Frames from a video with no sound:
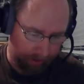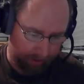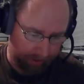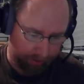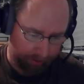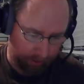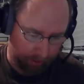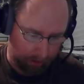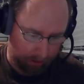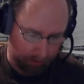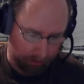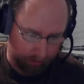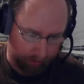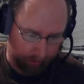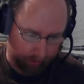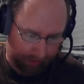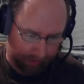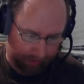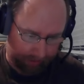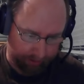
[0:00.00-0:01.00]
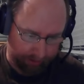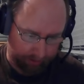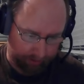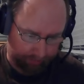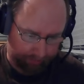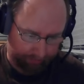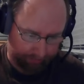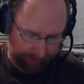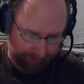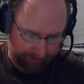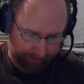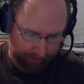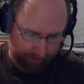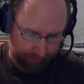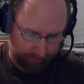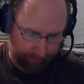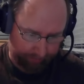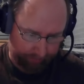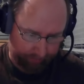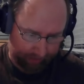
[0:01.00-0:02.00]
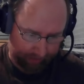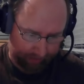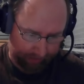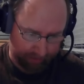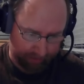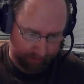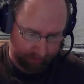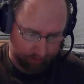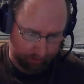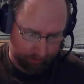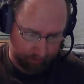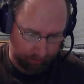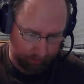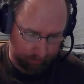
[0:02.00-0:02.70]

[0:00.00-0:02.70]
than to go to the house of feasting, for that is